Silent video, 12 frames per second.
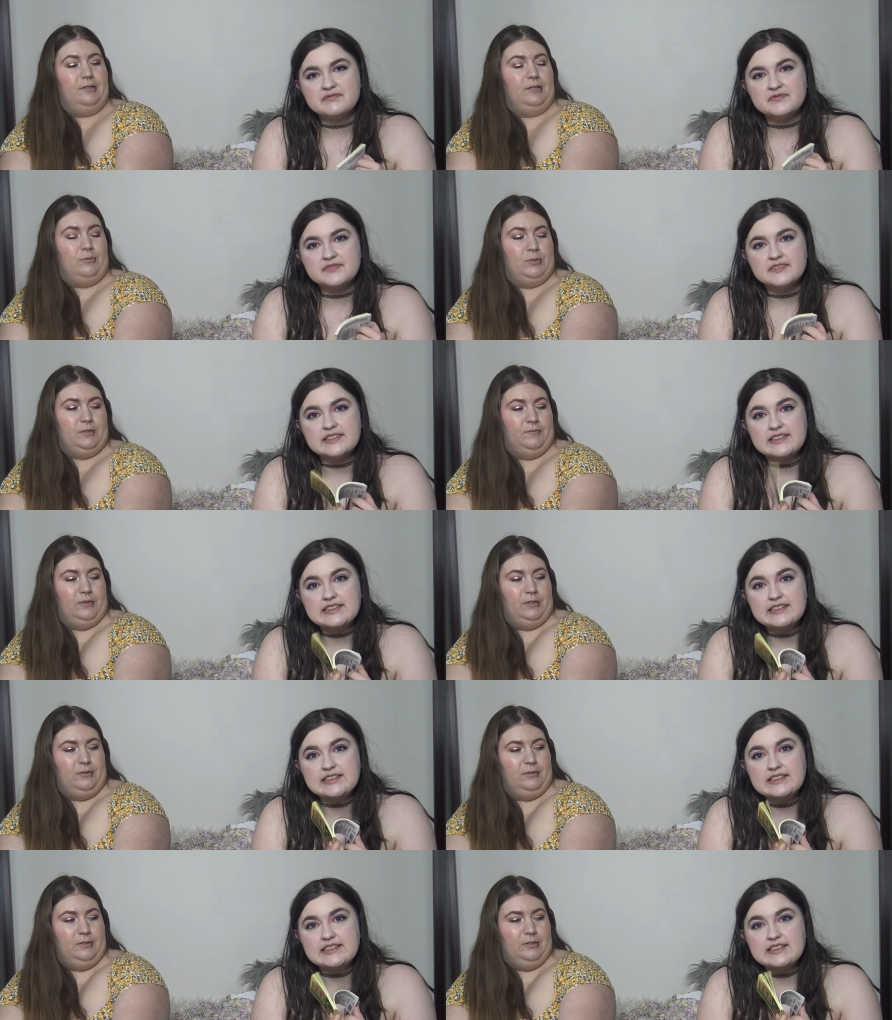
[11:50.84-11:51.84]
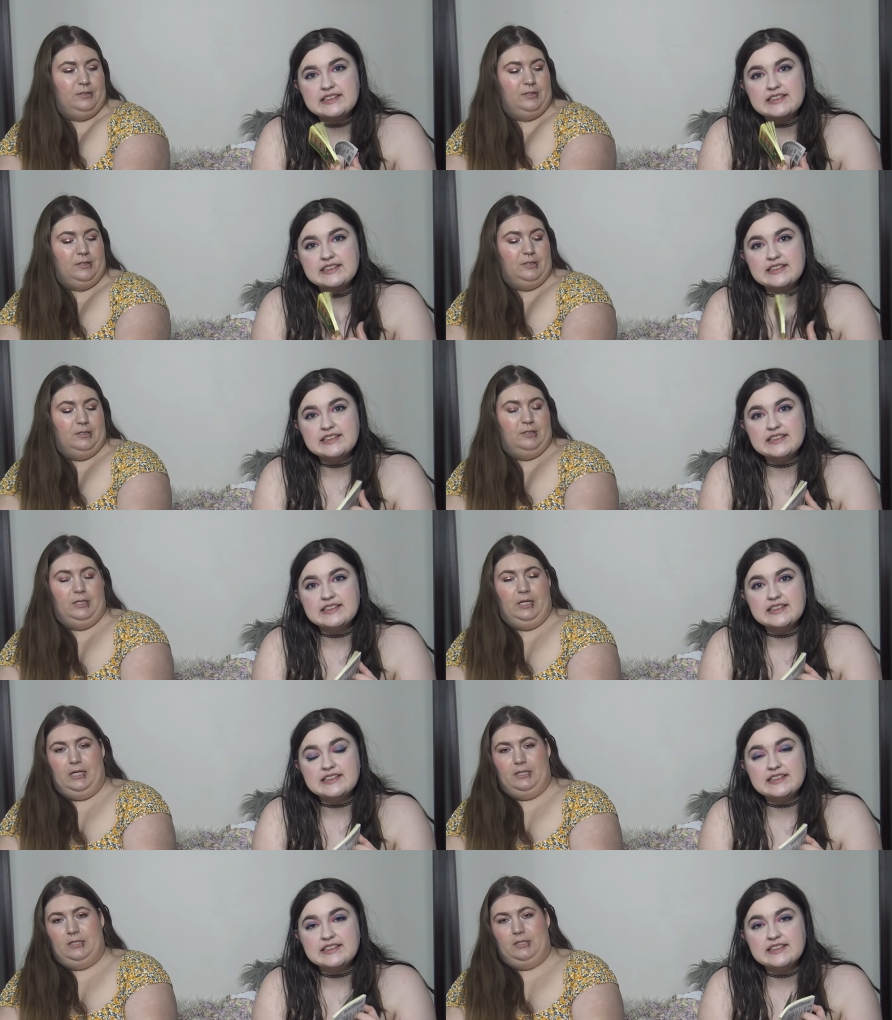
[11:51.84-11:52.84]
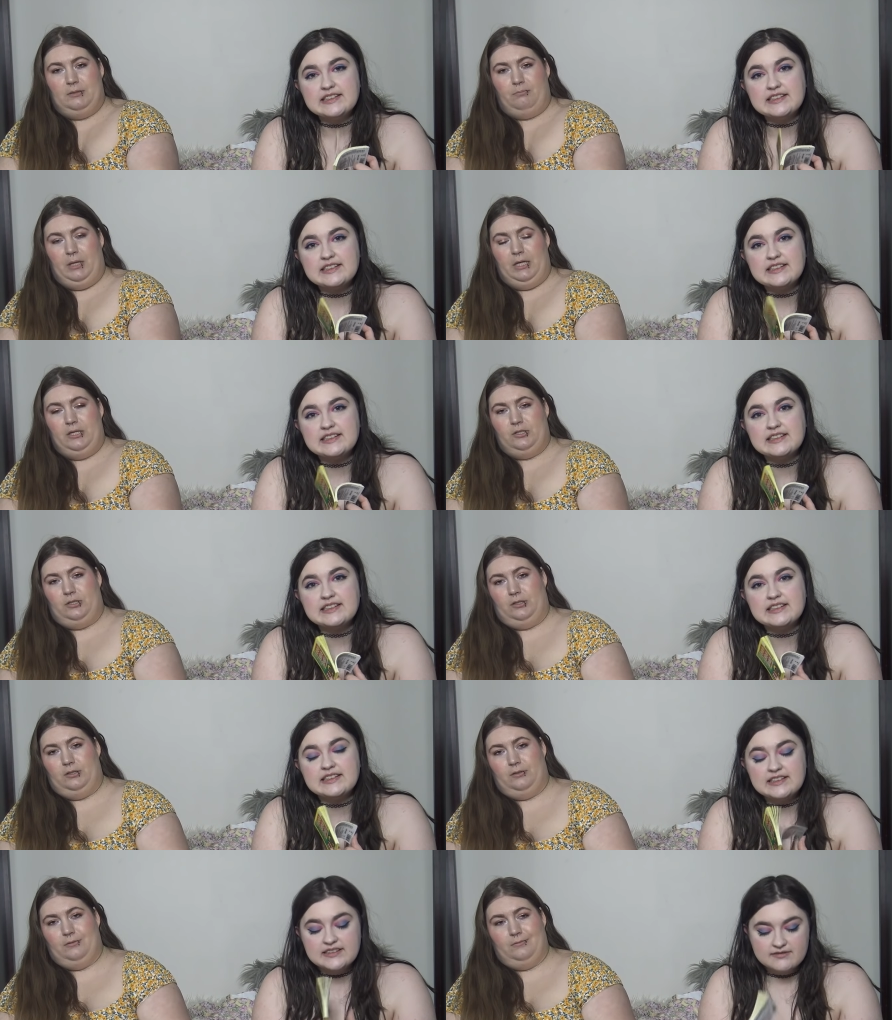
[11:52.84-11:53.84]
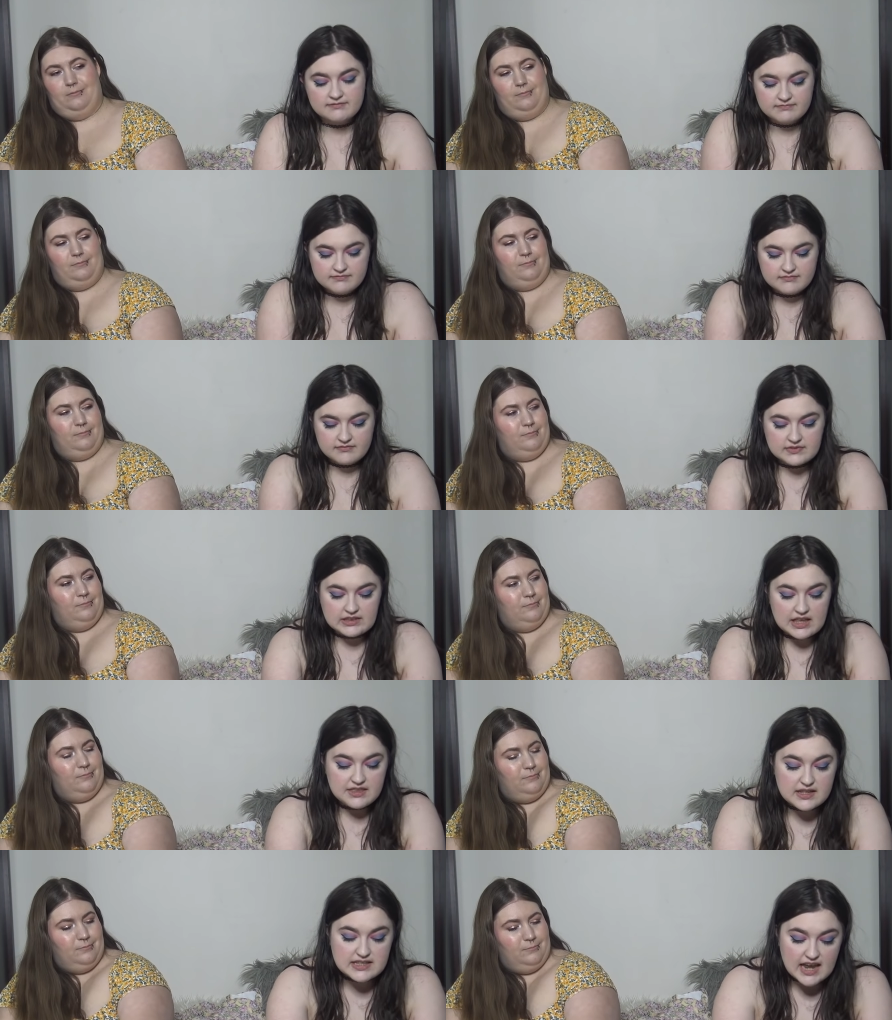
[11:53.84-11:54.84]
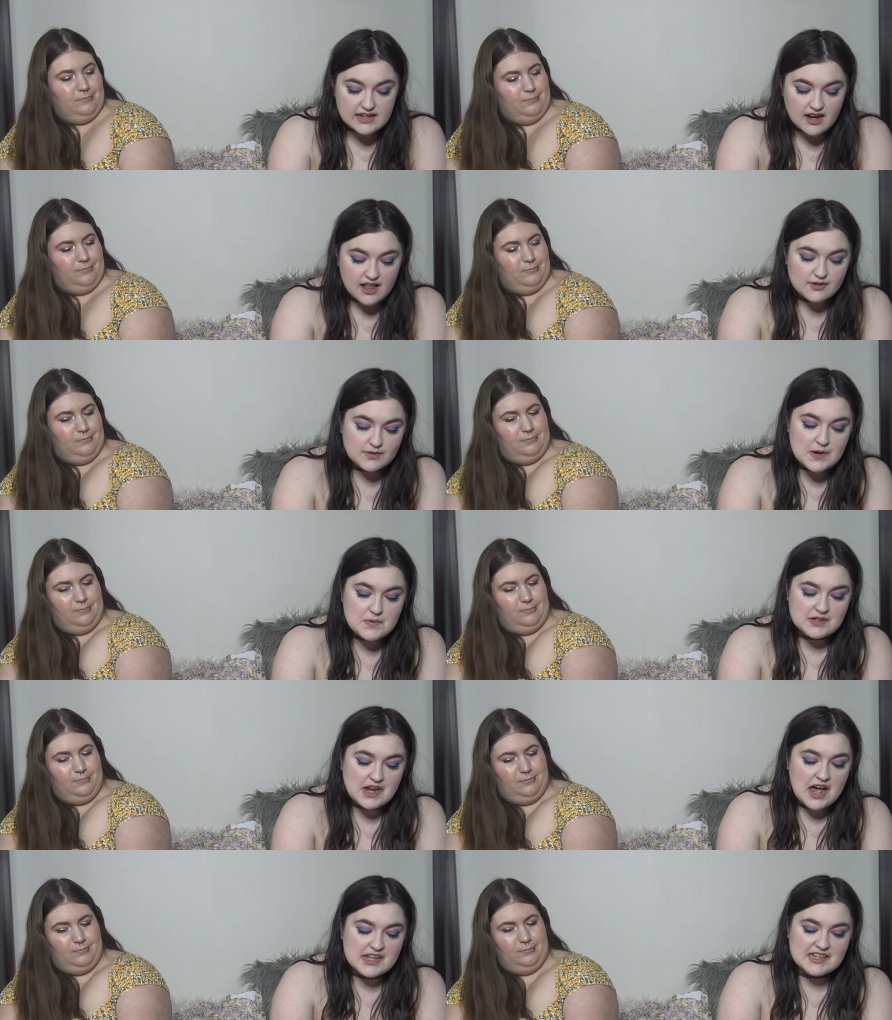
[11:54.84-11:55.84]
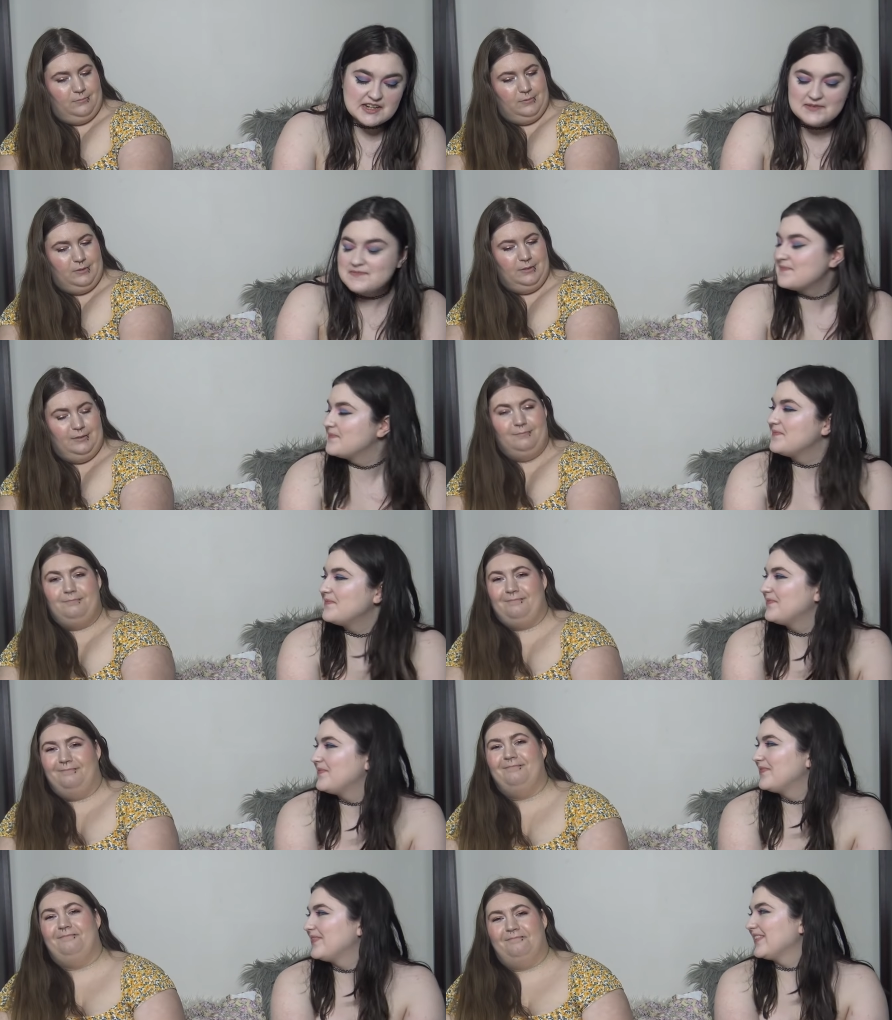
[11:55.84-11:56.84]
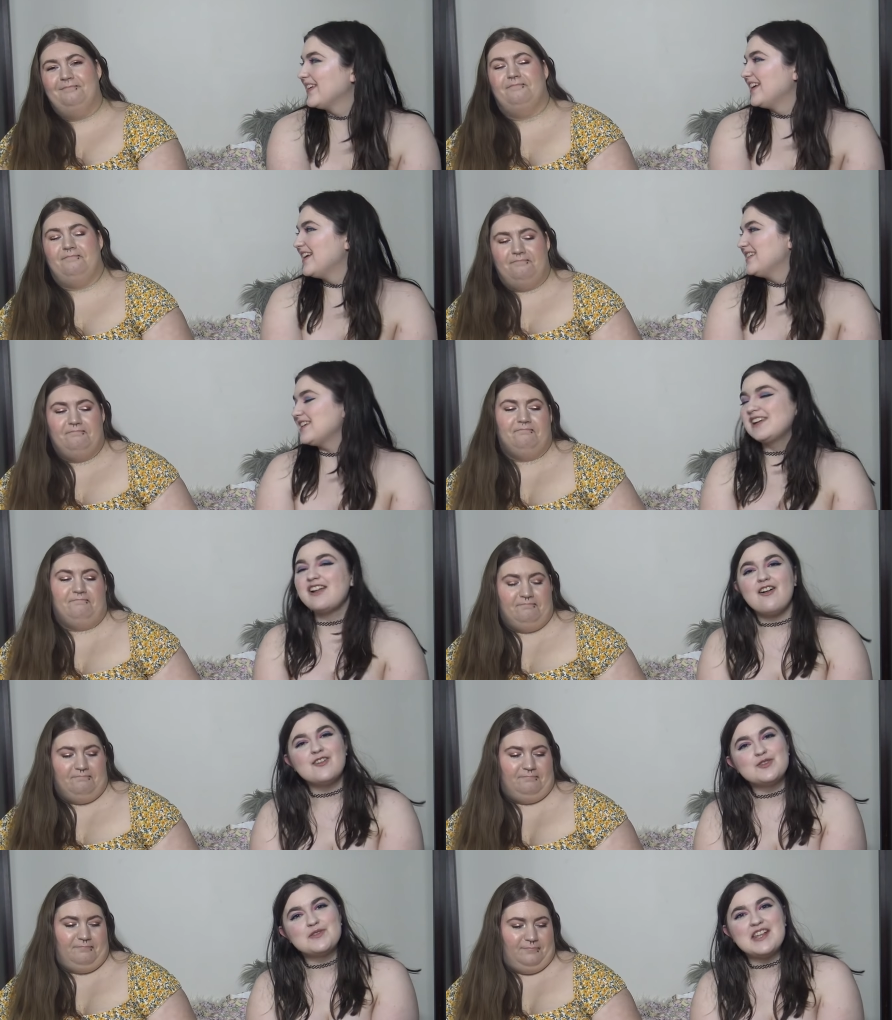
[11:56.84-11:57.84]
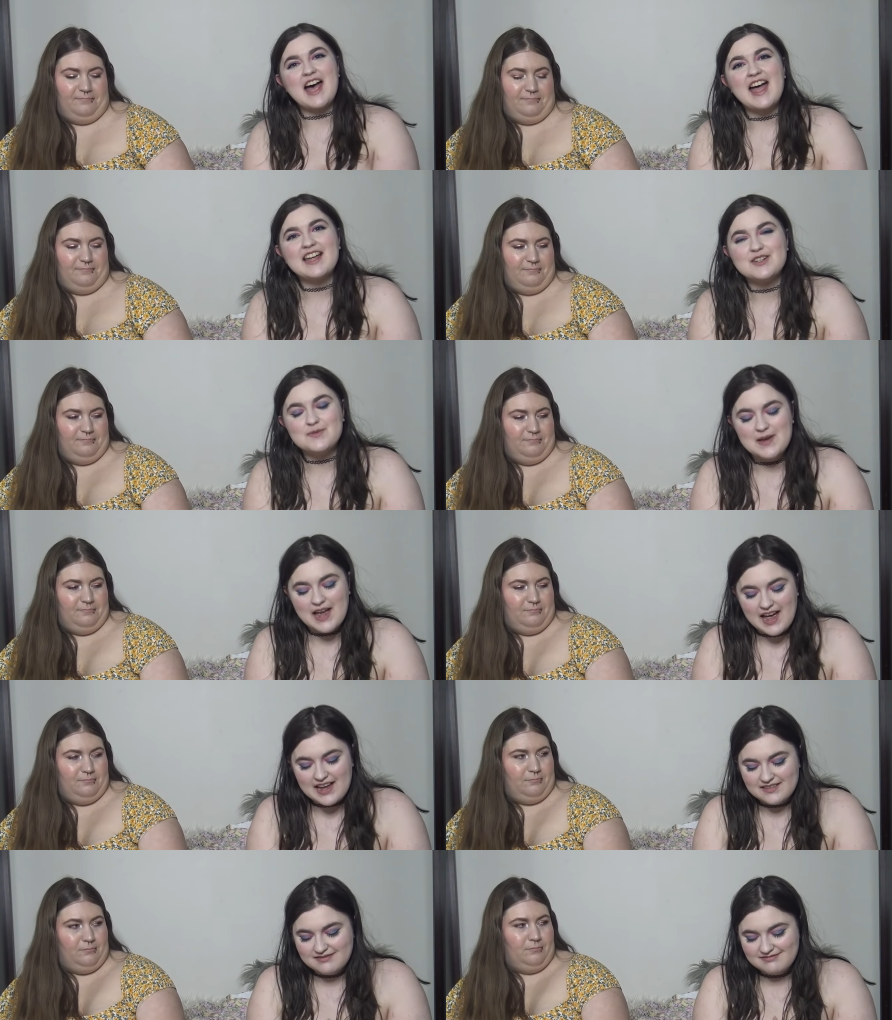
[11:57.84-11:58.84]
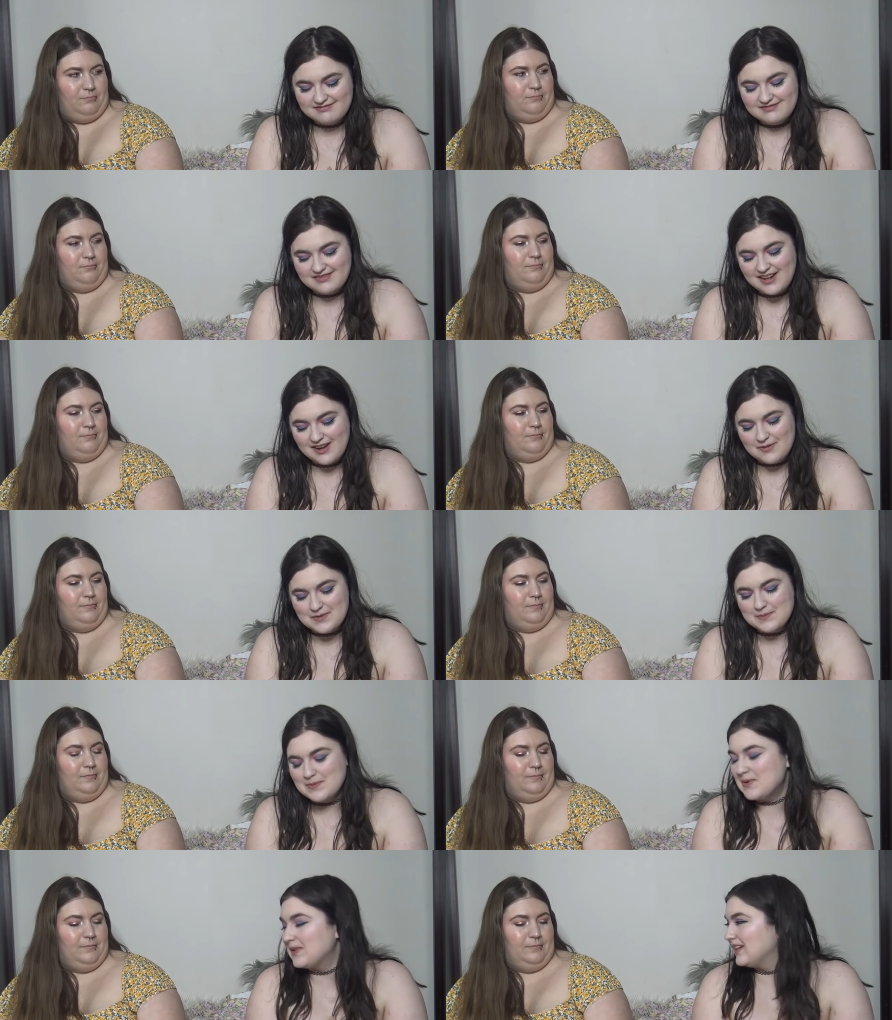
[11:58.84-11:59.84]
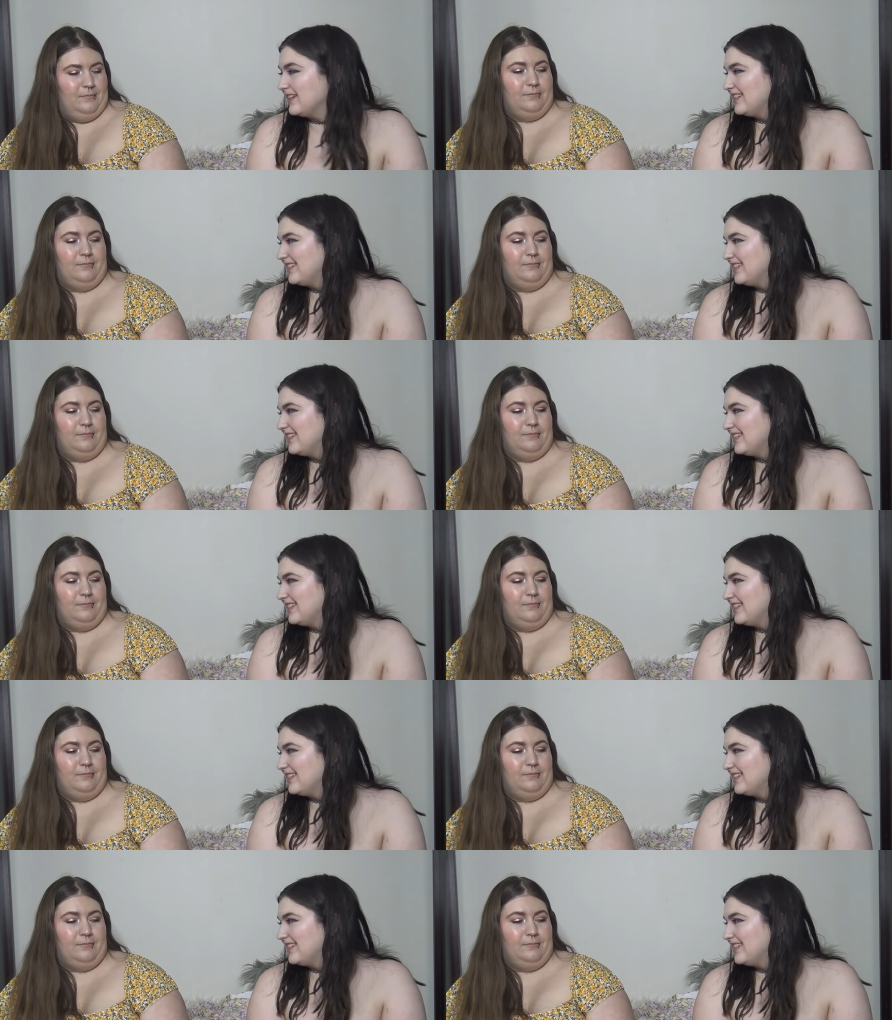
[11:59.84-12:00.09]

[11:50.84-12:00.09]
Speaker 1: That was fun. The anticipation.
Speaker 2: The $10 one was awesome. $10 was the highest we got at one point.